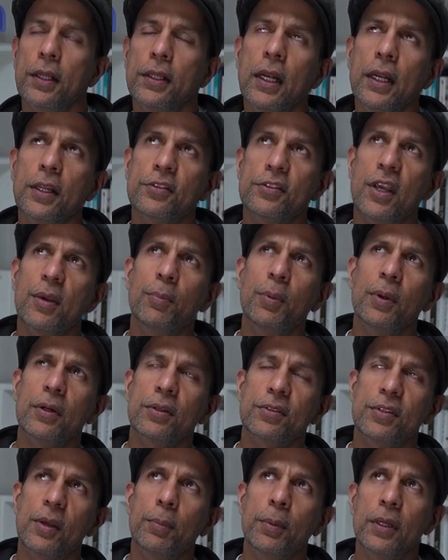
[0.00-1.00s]
I think like
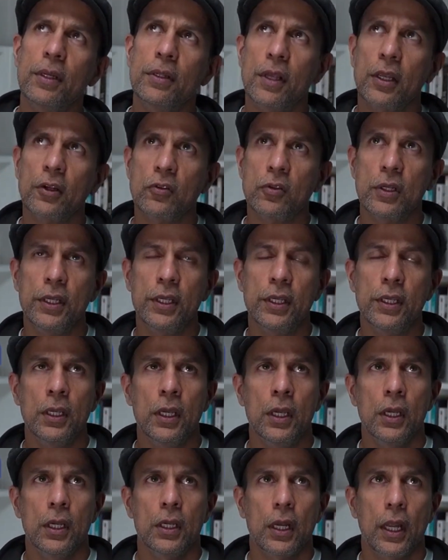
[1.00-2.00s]
Zapier is
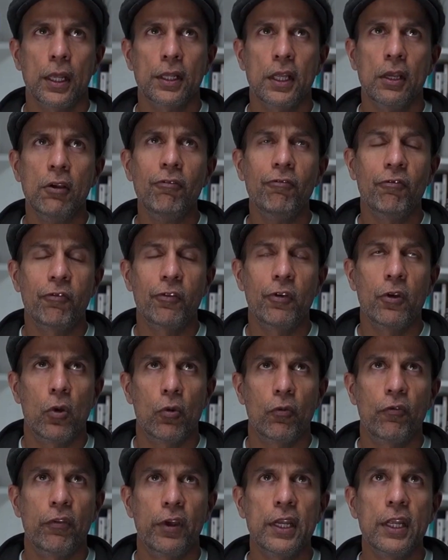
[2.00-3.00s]
actually, like, they have
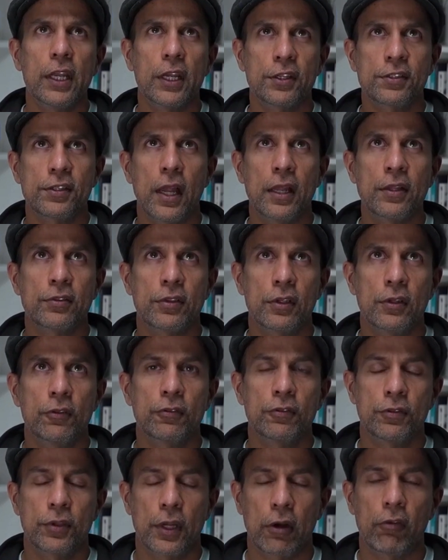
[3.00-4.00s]
very
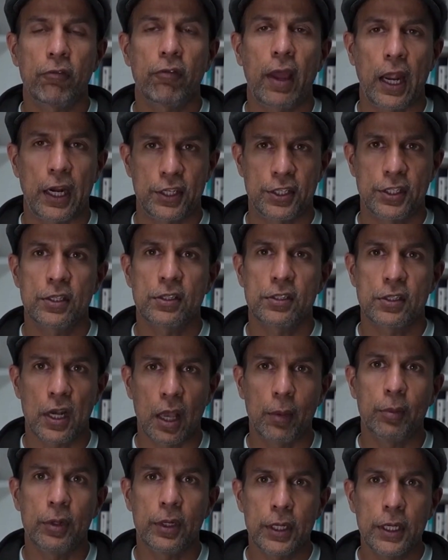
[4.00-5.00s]
extensive set of actions
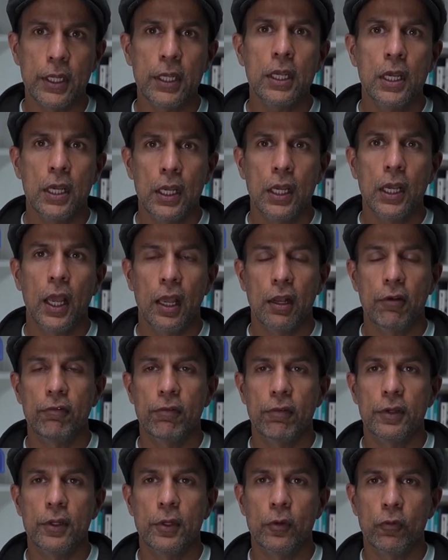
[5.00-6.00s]
library, and